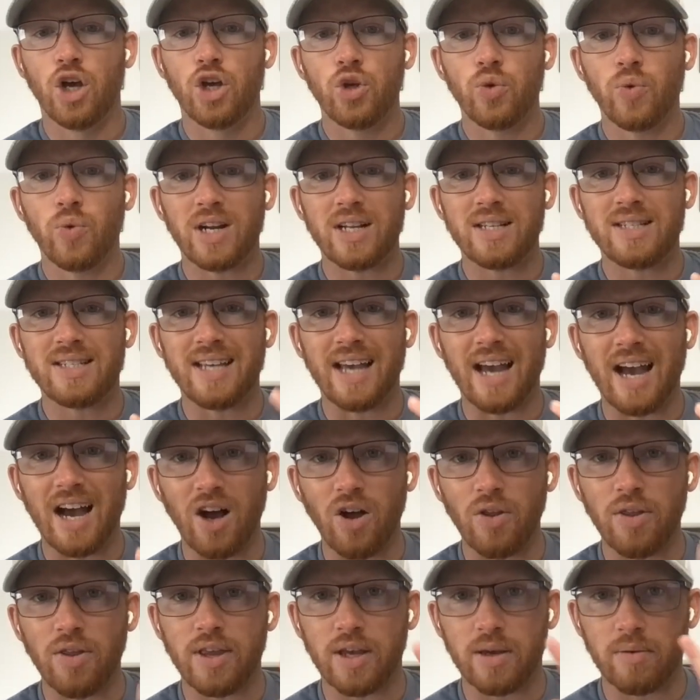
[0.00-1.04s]
you want to
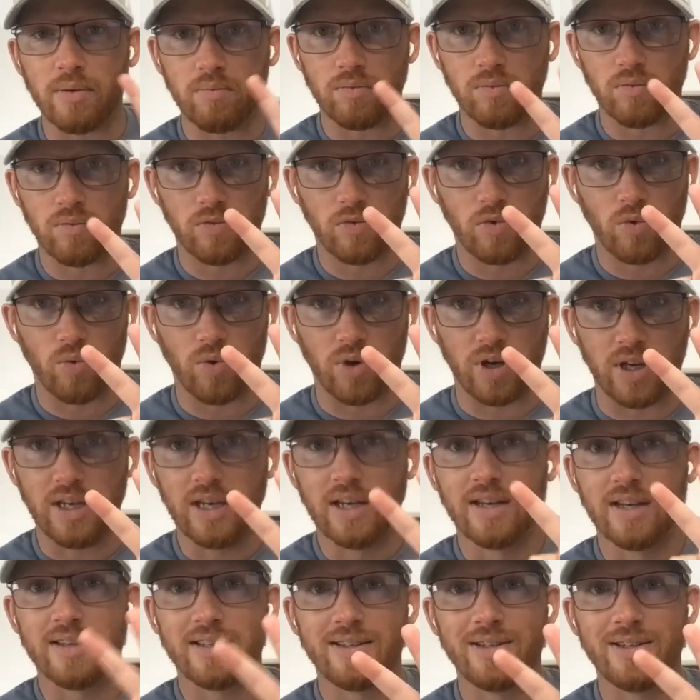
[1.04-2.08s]
tell them 3,
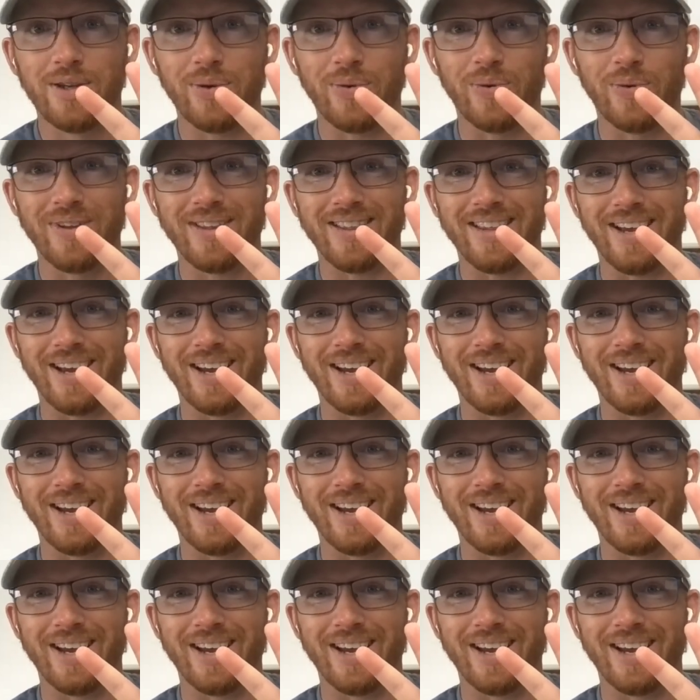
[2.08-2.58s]
you